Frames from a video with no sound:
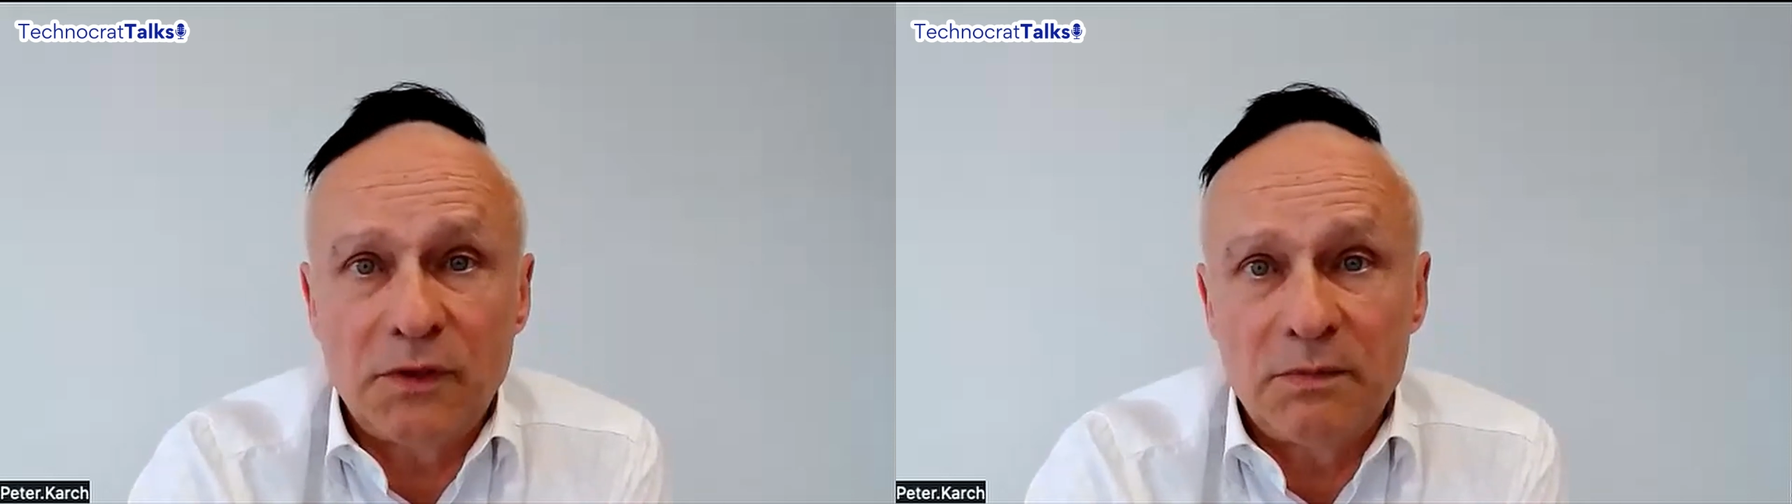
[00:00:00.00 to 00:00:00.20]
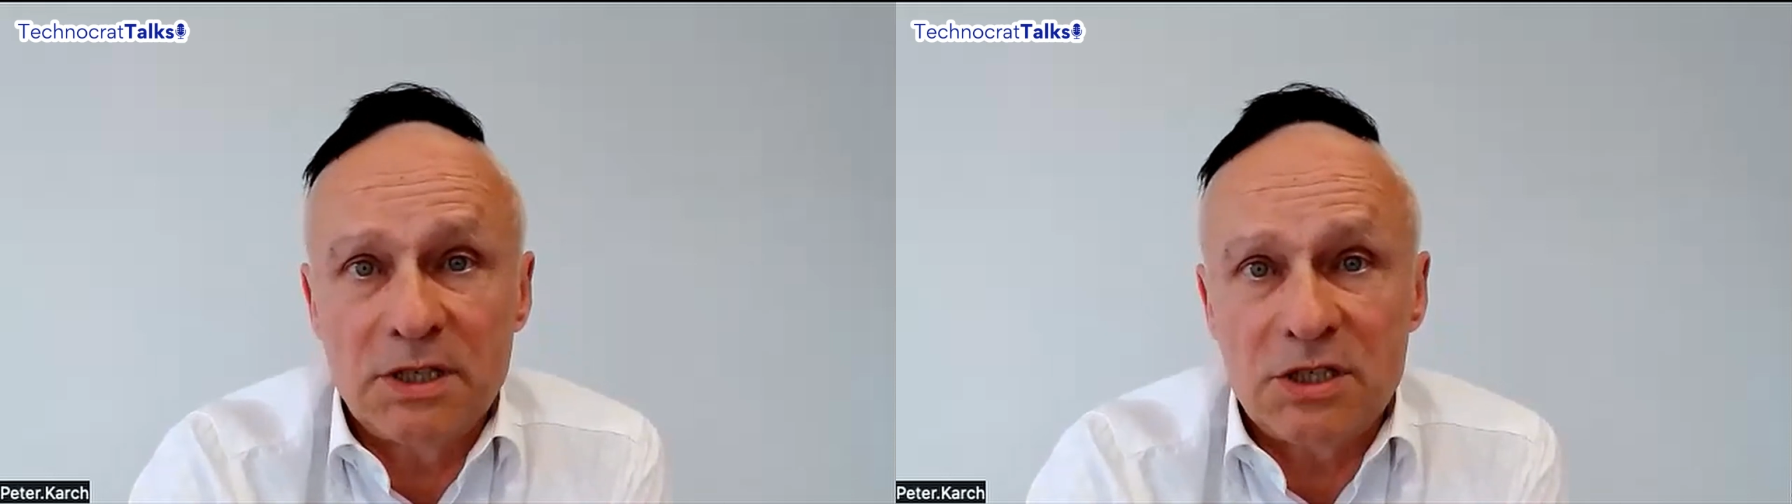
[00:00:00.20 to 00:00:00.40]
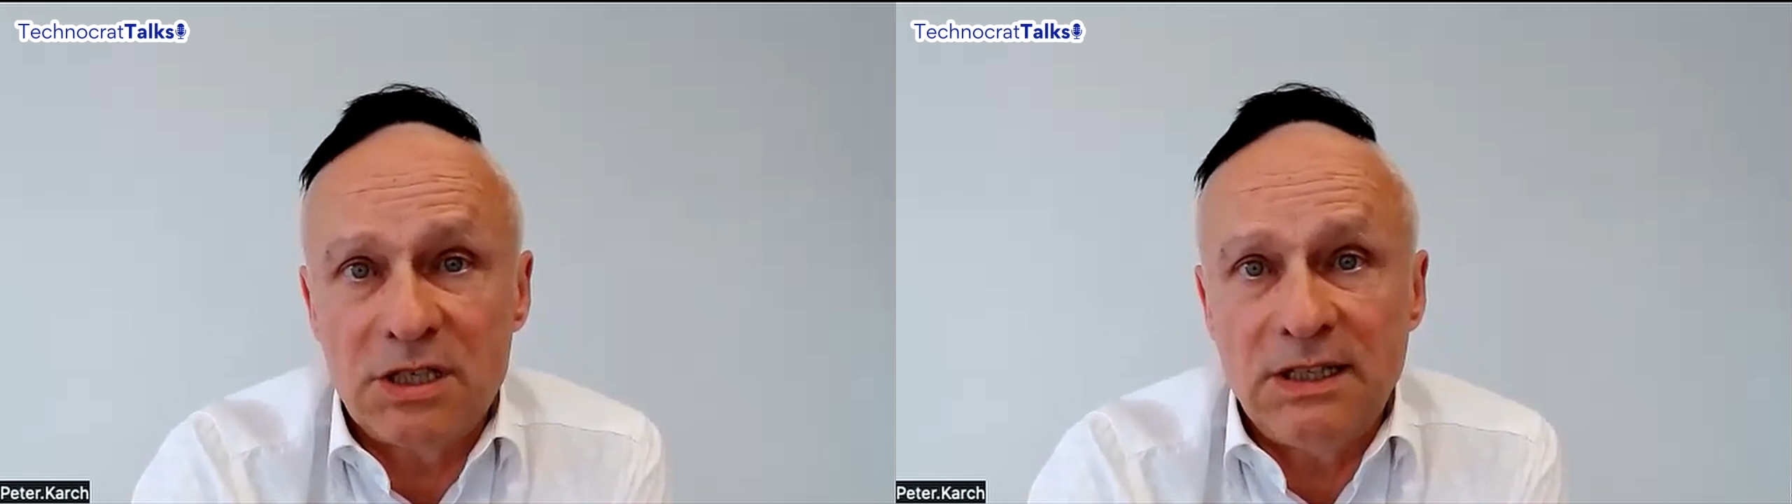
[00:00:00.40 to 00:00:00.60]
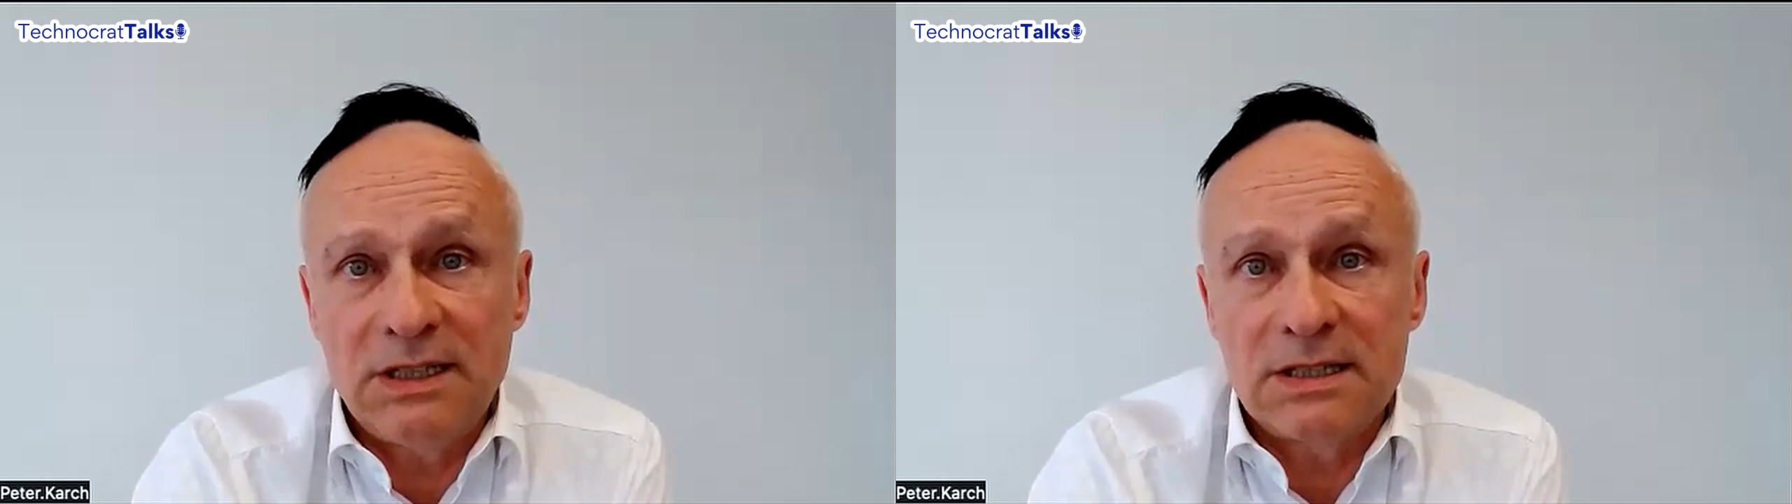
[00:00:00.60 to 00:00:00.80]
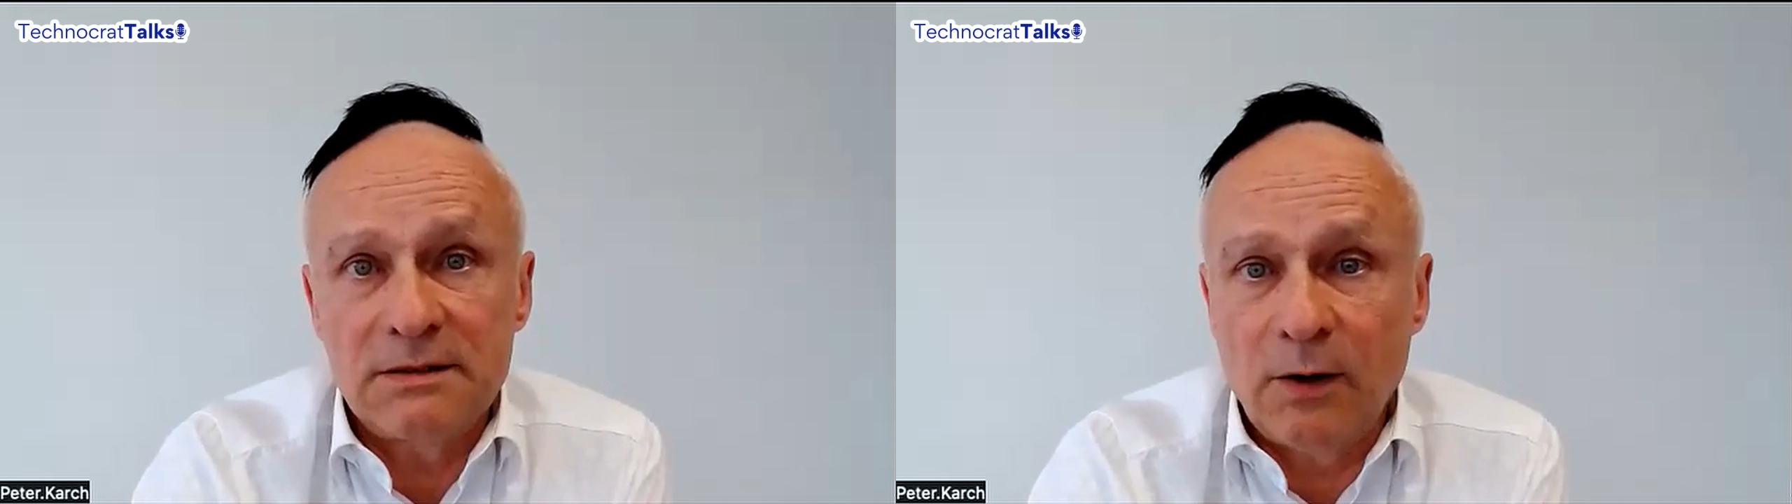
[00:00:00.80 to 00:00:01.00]
the
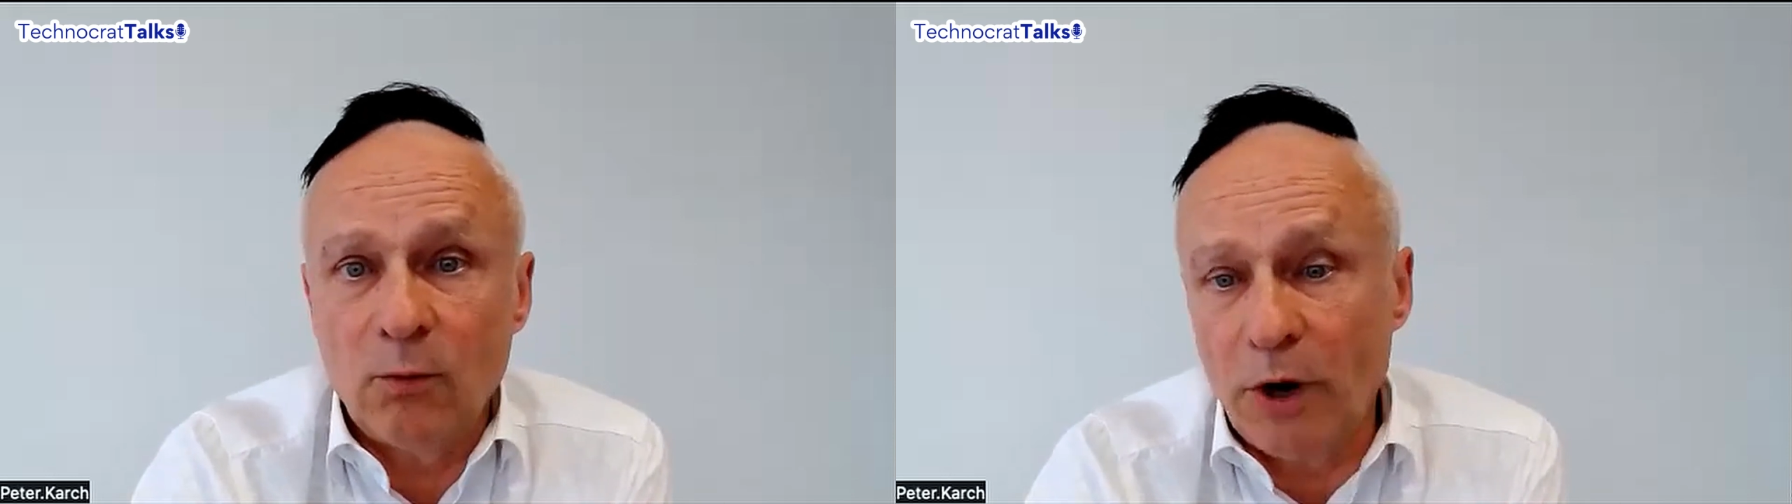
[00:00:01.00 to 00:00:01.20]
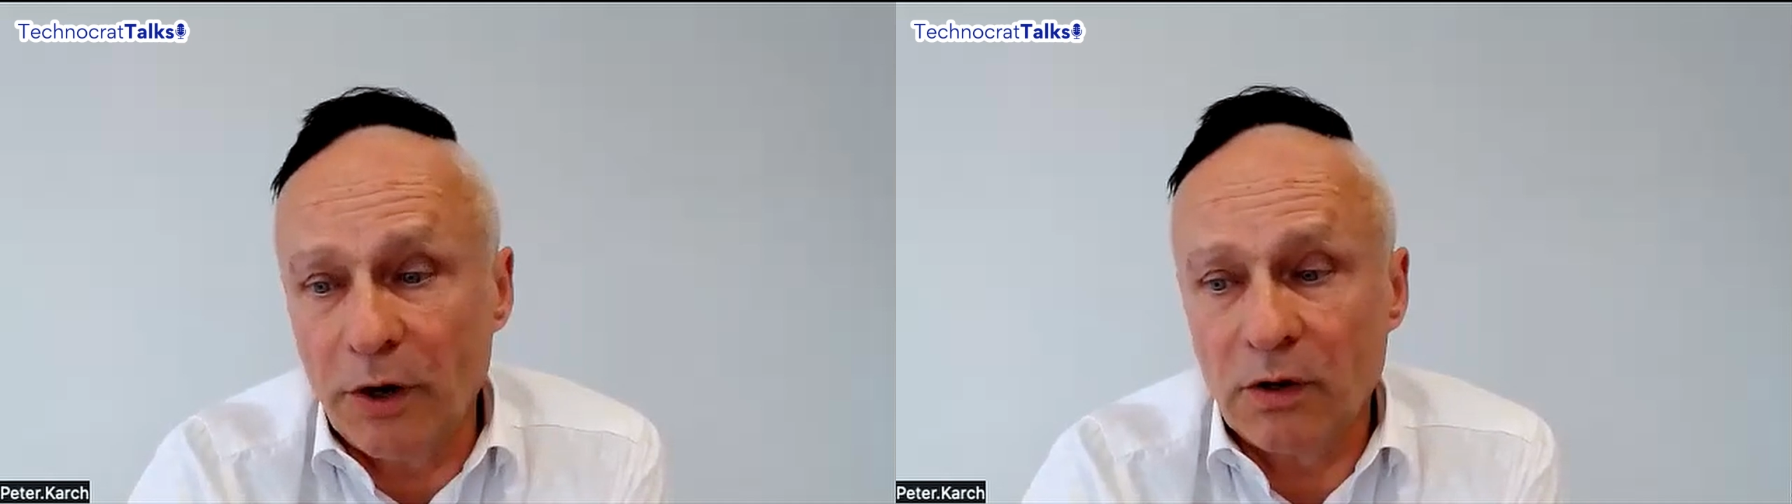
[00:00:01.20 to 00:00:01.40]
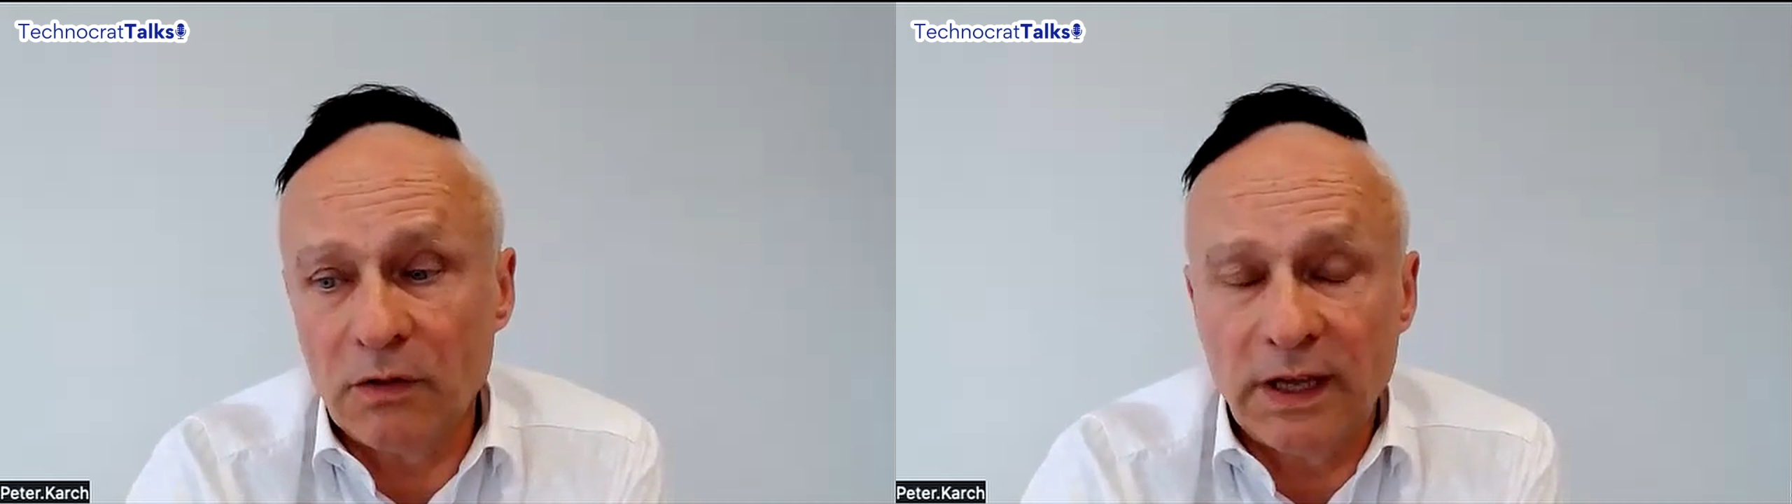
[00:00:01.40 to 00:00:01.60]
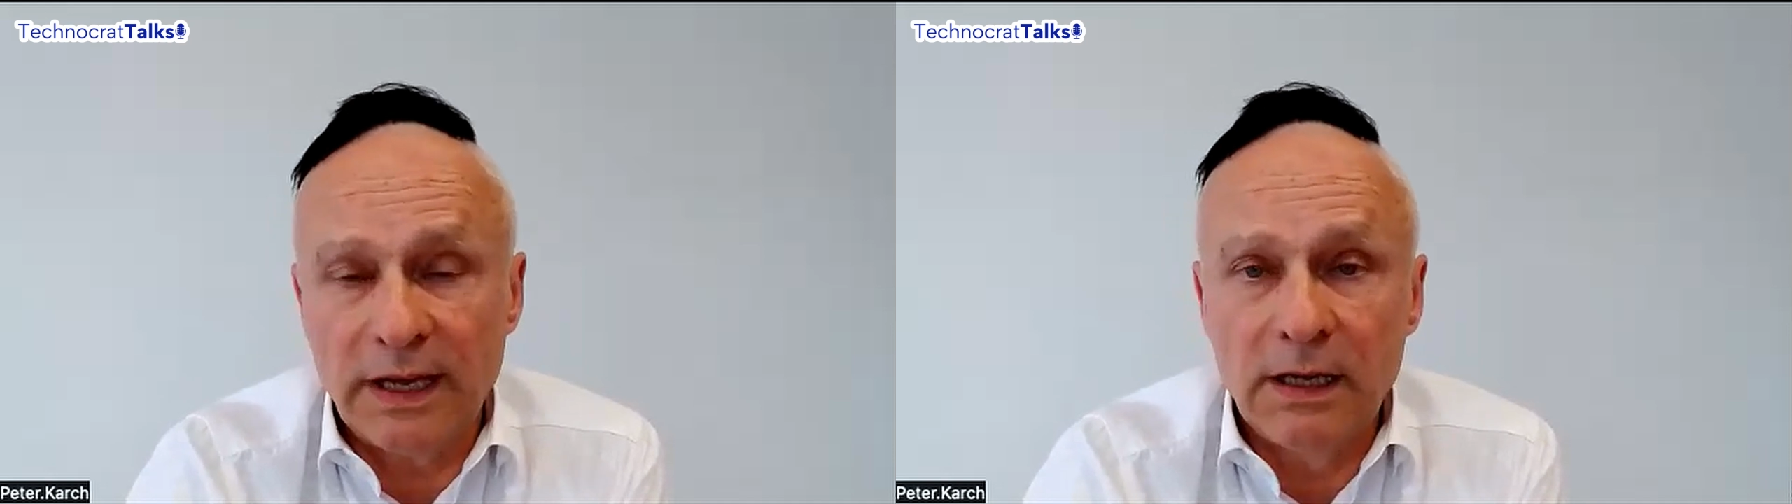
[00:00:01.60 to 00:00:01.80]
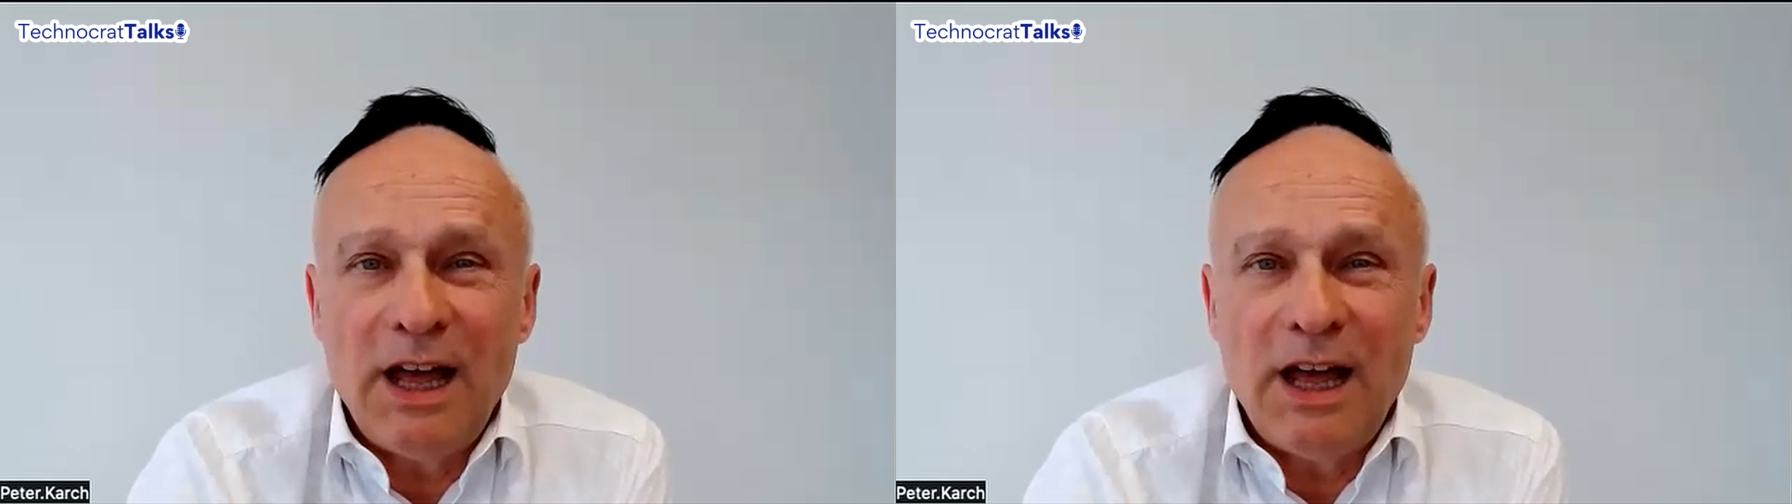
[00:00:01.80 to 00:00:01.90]
machines and work on that.